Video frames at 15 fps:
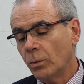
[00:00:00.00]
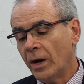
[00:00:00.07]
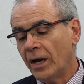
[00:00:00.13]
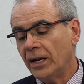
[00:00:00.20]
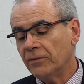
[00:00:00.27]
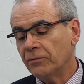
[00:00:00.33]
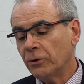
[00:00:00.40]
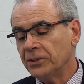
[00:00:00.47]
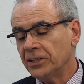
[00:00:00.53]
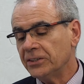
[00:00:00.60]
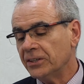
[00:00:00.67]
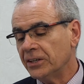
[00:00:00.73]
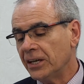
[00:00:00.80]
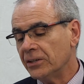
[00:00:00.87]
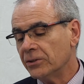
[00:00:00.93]
while
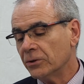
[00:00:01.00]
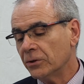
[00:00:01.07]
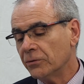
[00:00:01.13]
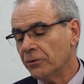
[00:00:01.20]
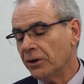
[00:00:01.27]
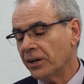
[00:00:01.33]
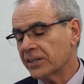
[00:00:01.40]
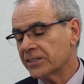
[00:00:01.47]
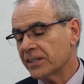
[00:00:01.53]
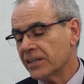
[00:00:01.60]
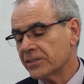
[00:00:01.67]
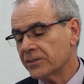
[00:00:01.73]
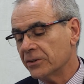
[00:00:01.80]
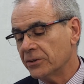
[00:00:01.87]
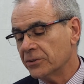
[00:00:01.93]
avoiding the need for
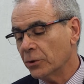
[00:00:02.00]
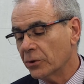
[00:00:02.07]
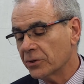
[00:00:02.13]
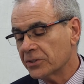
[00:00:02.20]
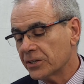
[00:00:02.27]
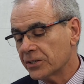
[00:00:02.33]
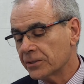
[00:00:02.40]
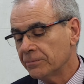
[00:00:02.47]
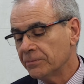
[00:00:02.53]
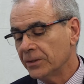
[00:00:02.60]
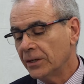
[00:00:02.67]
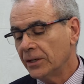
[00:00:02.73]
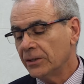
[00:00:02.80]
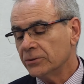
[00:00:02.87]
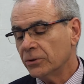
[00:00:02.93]
excess resources.
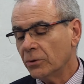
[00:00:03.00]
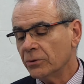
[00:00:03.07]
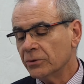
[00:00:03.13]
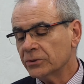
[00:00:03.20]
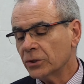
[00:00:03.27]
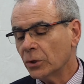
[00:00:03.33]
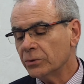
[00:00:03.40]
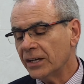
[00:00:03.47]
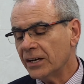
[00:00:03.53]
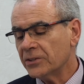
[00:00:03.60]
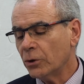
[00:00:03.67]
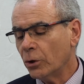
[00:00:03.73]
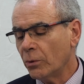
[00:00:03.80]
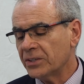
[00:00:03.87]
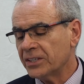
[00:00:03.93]
So there
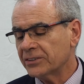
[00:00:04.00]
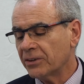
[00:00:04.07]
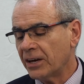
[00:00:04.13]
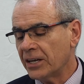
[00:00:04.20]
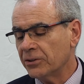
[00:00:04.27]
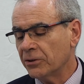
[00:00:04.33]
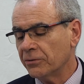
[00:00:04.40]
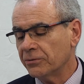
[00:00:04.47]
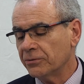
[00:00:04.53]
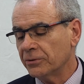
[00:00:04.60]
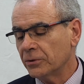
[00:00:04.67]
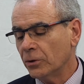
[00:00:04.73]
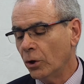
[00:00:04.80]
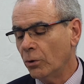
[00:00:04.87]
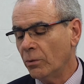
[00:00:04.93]
is always a trade-off,
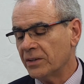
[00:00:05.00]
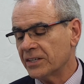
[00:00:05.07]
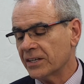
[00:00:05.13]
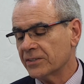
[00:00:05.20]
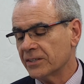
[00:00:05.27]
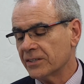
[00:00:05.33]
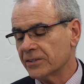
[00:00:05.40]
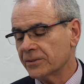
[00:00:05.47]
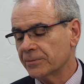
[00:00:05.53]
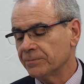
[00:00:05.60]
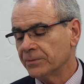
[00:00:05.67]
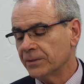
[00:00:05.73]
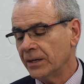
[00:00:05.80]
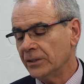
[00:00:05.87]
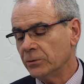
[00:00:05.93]
always exists.
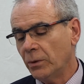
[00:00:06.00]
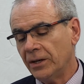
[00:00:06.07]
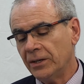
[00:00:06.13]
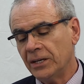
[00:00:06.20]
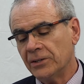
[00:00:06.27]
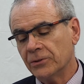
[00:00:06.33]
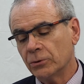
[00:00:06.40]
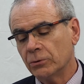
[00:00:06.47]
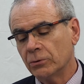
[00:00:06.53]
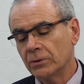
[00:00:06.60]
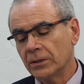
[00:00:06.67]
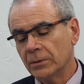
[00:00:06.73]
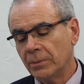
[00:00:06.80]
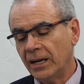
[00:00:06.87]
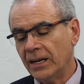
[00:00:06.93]
And one need
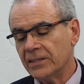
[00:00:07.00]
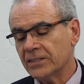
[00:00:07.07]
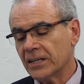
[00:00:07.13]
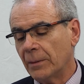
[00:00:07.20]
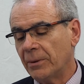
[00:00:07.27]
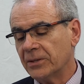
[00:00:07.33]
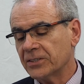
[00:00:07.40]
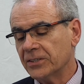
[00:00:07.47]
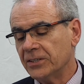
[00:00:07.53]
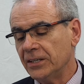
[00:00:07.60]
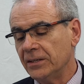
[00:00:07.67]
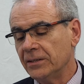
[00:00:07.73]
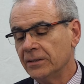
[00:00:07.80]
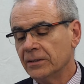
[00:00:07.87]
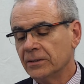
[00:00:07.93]
to balance
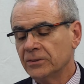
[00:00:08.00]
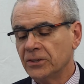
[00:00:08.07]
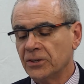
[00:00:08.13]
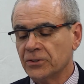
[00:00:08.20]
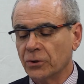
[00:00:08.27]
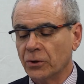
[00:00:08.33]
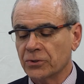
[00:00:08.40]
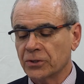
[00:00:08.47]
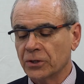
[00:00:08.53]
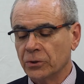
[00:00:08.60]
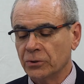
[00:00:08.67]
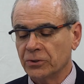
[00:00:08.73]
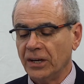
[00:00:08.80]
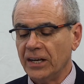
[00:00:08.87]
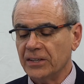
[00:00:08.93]
capacity, the resource
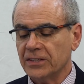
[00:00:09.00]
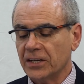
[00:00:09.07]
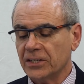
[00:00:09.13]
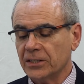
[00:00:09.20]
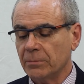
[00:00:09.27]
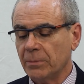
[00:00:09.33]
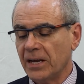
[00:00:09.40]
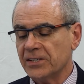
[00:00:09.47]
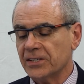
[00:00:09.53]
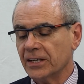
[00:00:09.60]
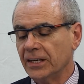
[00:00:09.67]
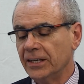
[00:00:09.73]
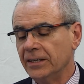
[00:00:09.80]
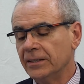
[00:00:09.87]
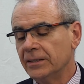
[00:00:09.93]
utilization
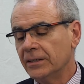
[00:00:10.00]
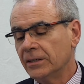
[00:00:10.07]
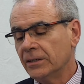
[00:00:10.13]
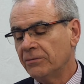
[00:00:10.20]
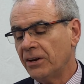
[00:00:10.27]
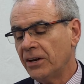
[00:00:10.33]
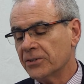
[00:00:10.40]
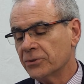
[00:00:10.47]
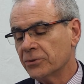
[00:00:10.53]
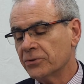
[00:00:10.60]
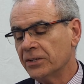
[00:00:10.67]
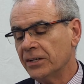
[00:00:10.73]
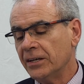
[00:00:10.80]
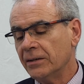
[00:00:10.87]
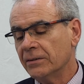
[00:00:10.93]
basically,
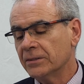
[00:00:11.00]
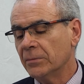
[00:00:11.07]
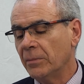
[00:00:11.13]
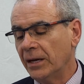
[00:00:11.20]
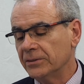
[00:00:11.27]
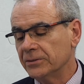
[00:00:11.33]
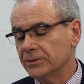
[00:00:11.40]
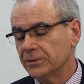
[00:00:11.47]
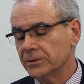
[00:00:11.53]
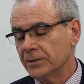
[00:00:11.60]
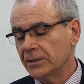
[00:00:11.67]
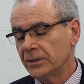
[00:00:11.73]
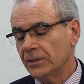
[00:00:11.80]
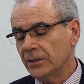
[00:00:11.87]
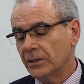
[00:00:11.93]
versus the demand.
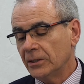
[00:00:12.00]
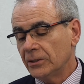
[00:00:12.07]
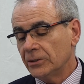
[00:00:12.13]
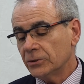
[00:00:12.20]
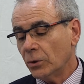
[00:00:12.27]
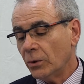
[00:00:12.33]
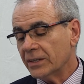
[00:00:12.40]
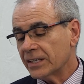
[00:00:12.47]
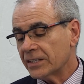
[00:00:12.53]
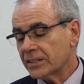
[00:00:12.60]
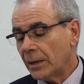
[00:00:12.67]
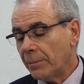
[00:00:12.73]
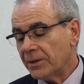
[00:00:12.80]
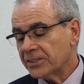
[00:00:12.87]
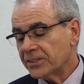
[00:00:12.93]
So excess
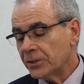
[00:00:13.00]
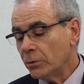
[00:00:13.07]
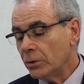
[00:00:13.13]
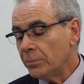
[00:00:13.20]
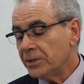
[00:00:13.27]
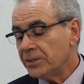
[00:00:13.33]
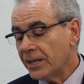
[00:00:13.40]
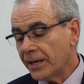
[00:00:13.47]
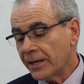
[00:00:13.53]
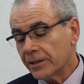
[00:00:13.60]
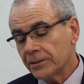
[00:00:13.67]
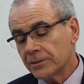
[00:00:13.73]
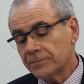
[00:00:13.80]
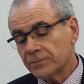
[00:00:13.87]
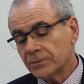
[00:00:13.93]
capacity will be
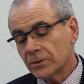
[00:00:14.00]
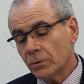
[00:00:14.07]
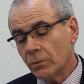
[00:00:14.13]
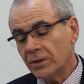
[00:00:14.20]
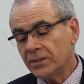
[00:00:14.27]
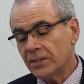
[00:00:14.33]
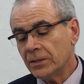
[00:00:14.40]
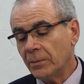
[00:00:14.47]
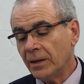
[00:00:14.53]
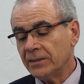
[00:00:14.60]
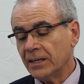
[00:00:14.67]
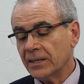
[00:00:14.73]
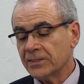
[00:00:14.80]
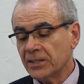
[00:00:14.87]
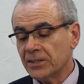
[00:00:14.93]
there when the
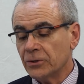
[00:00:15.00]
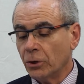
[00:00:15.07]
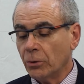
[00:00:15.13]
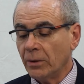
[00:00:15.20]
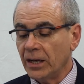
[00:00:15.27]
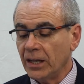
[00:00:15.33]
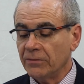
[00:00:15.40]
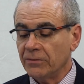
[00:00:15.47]
demand exceeds the normal